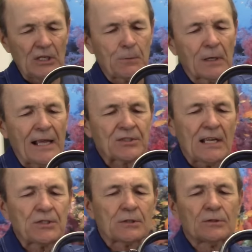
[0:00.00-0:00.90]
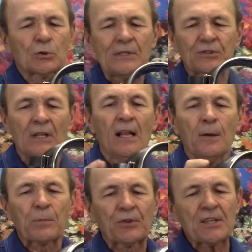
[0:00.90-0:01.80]
equalization squeezing,
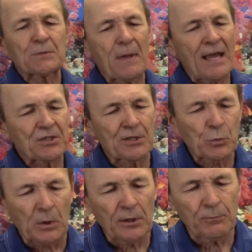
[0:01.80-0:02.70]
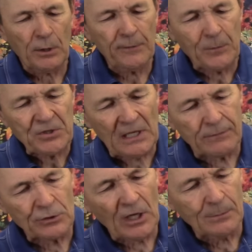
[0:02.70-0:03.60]
but this mask is one of the very first to have a